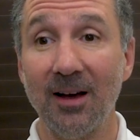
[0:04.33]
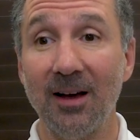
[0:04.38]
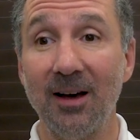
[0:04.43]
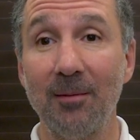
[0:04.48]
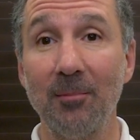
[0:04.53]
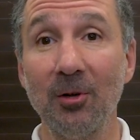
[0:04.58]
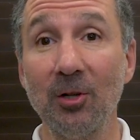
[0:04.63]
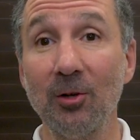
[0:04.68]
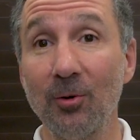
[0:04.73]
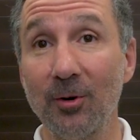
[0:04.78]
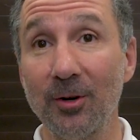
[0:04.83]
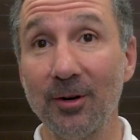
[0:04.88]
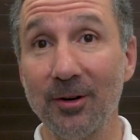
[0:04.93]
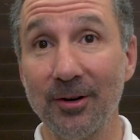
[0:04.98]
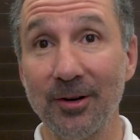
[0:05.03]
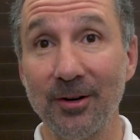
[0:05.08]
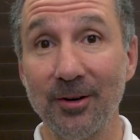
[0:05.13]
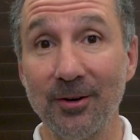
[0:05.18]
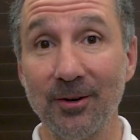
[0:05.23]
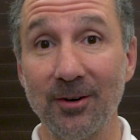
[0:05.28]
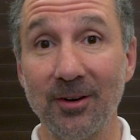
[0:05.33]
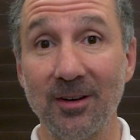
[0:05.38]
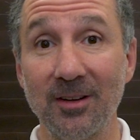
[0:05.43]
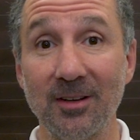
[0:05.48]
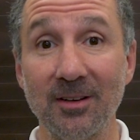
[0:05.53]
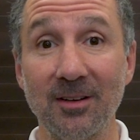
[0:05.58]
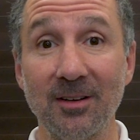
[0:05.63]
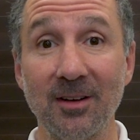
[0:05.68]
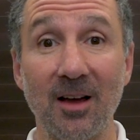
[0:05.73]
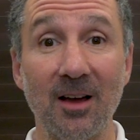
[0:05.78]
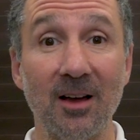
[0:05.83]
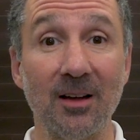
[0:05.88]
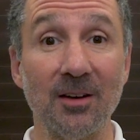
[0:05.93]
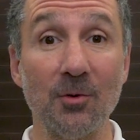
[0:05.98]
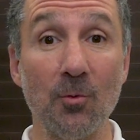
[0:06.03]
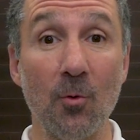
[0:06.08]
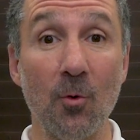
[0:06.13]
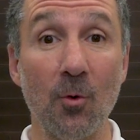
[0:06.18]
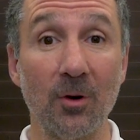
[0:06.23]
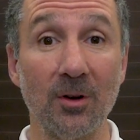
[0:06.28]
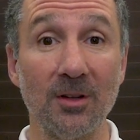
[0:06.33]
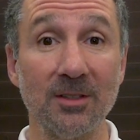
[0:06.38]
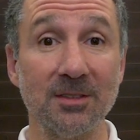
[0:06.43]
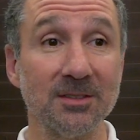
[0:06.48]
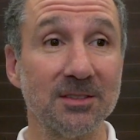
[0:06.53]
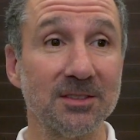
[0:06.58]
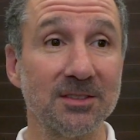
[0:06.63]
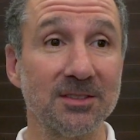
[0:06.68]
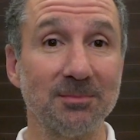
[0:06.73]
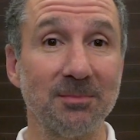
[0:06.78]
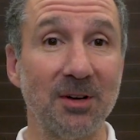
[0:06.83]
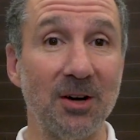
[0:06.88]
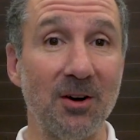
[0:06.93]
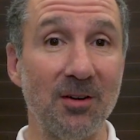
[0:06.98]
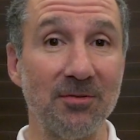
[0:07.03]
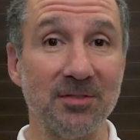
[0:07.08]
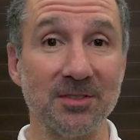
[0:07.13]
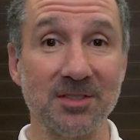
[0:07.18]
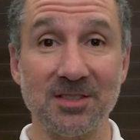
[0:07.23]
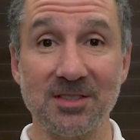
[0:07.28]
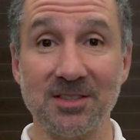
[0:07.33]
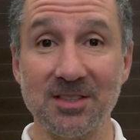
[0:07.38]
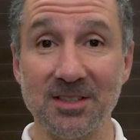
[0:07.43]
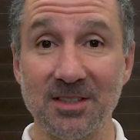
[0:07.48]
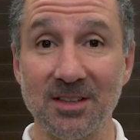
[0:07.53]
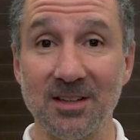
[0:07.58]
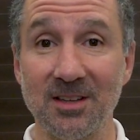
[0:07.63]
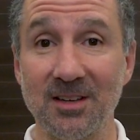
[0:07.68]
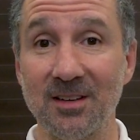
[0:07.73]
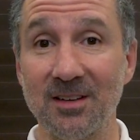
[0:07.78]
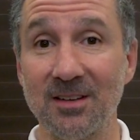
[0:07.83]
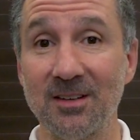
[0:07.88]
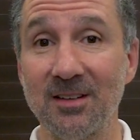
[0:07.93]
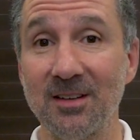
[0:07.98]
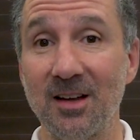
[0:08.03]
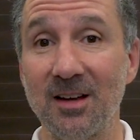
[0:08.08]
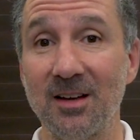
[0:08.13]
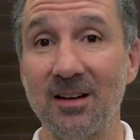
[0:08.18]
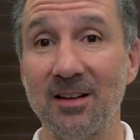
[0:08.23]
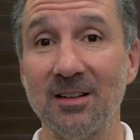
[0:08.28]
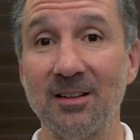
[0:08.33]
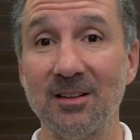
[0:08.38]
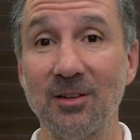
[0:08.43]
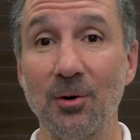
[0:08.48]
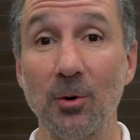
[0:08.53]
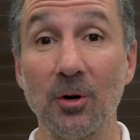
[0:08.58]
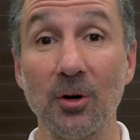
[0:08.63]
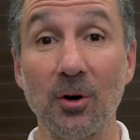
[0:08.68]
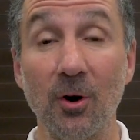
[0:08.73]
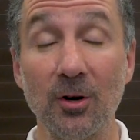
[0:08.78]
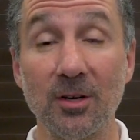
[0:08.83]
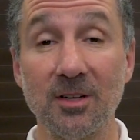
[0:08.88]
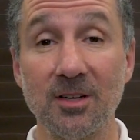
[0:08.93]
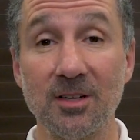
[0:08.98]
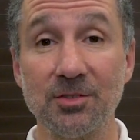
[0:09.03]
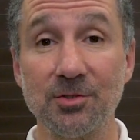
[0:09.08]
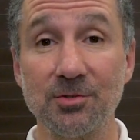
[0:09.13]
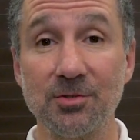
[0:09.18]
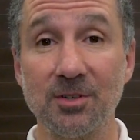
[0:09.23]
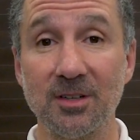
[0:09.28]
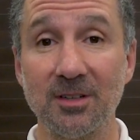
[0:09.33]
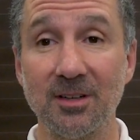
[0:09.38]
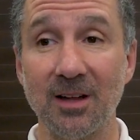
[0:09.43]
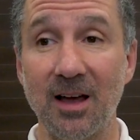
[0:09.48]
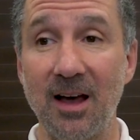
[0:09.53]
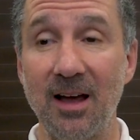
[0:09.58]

I'm a lawyer here in New Orleans. My office is in the Lower Garden District.